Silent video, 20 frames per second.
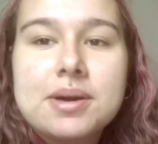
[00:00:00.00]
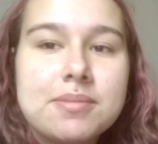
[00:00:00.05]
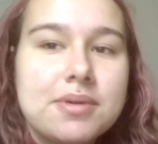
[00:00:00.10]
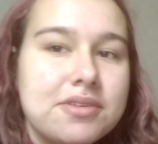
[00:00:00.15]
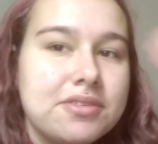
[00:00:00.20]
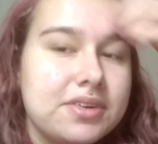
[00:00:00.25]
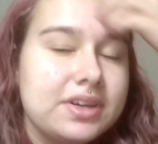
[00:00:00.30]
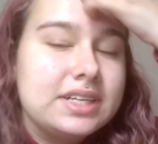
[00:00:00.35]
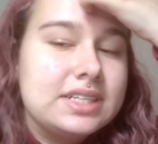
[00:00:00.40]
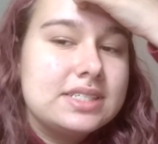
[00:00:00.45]
my
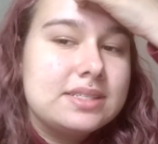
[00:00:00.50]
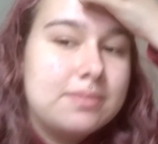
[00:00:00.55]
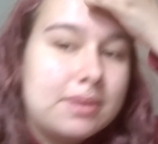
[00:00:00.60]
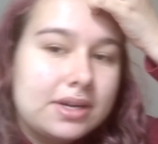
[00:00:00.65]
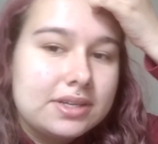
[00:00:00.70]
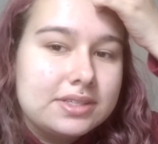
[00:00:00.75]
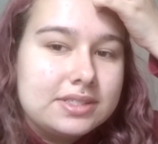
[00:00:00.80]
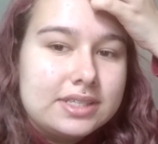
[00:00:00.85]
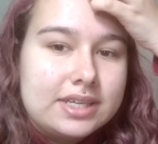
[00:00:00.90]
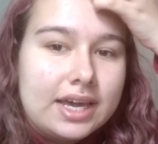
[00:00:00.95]
friend is
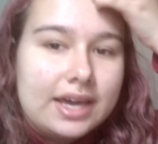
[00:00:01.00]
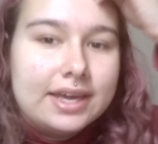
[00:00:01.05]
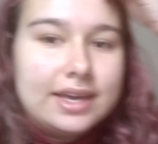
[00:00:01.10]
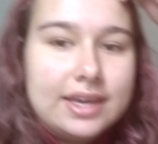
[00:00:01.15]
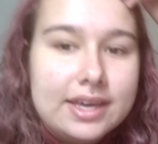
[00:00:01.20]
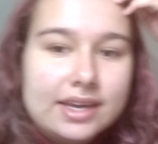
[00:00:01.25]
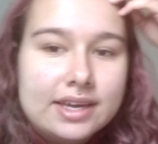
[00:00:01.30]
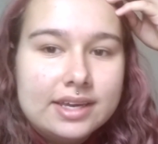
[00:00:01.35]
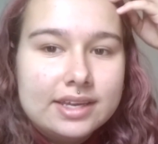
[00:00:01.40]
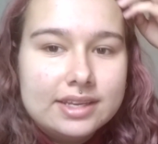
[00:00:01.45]
about to get
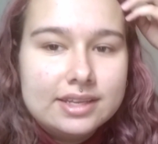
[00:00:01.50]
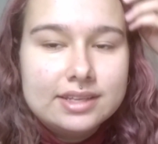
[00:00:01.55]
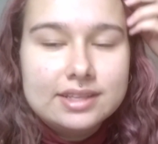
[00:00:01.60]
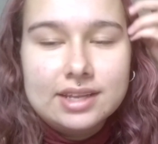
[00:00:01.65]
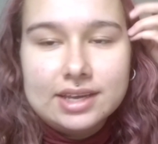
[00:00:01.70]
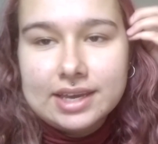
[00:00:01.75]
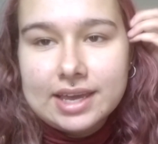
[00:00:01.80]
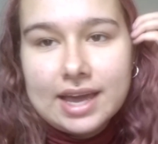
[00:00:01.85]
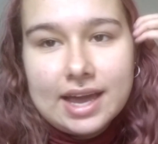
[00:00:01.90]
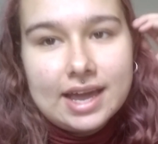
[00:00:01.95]
here in
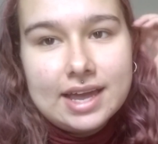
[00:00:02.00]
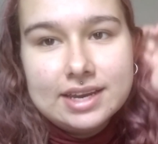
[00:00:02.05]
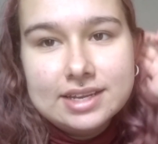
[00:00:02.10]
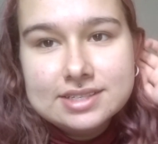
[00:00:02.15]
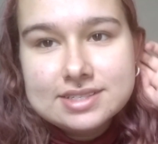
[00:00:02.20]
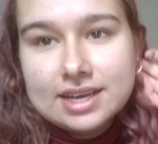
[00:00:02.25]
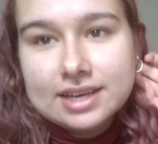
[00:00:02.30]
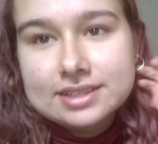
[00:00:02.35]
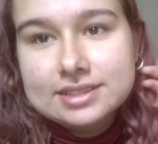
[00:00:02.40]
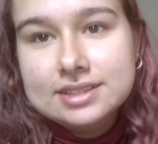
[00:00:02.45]
like any
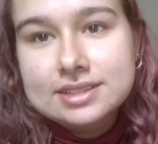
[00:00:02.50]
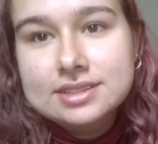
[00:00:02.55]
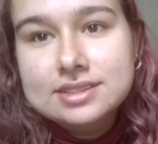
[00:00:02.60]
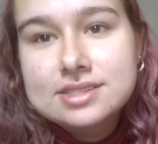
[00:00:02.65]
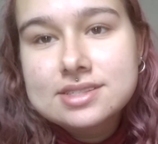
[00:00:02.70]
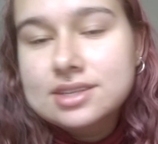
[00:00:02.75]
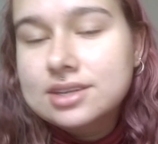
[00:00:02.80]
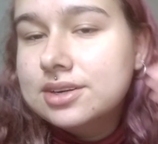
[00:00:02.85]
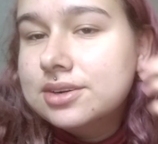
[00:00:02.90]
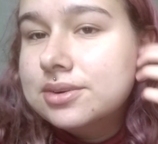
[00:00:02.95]
second,
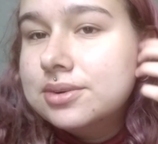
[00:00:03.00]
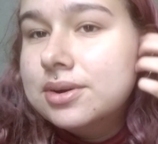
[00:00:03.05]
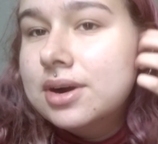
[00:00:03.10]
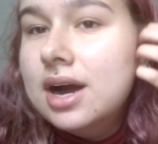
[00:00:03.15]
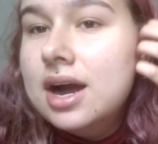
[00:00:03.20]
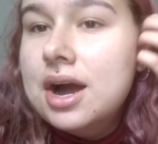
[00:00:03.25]
so